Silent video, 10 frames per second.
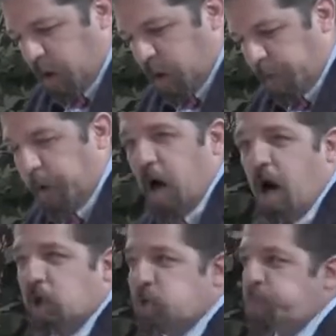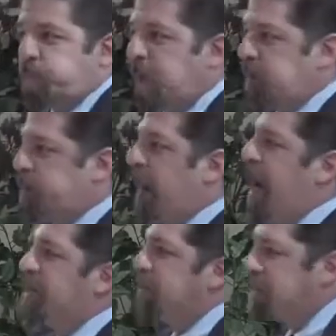where Paul speaks
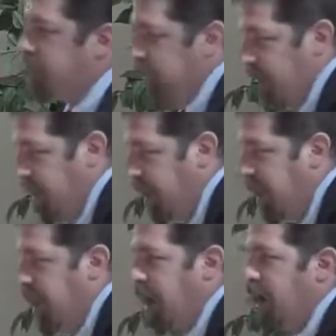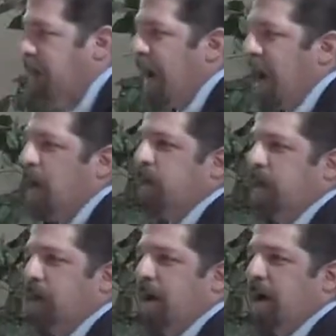positively of how
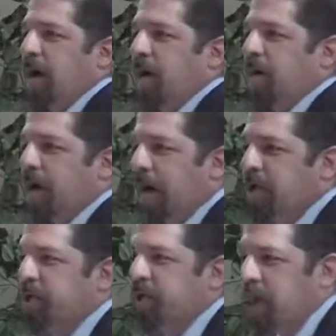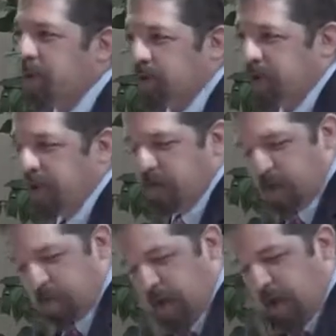the Galatians had received
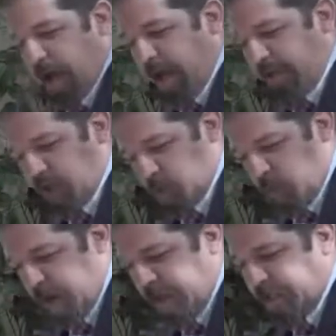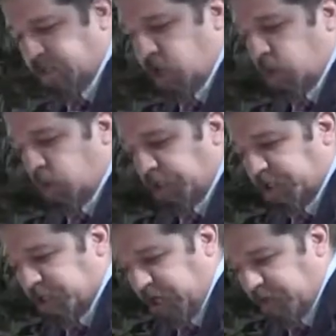him in this way. He said, you
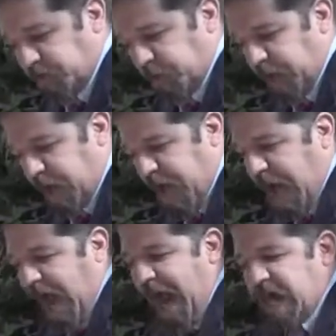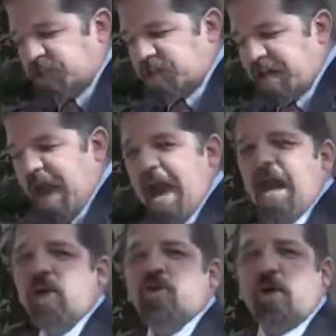received me as the
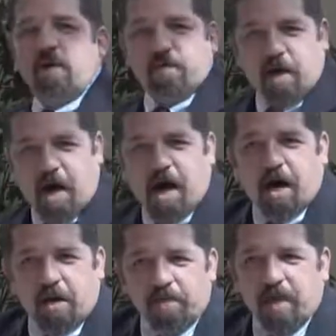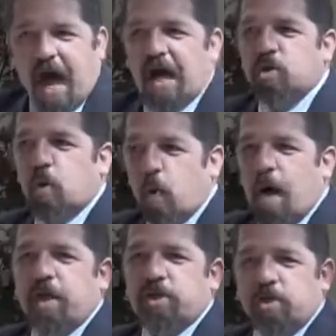angel of God, as
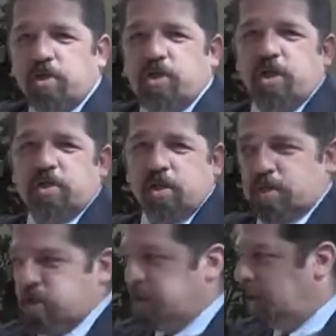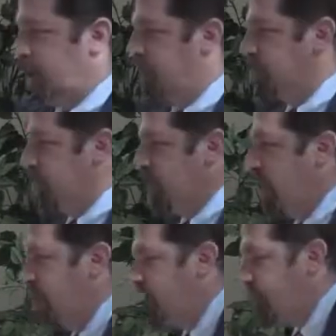Christ Jesus
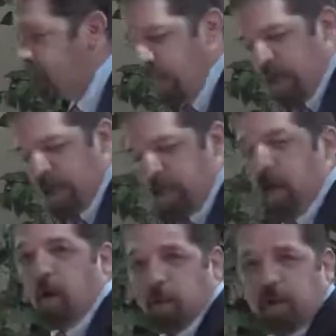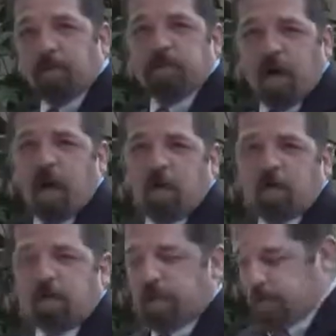himself. Now there are some scholars
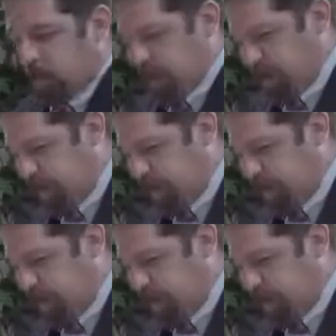who would disagree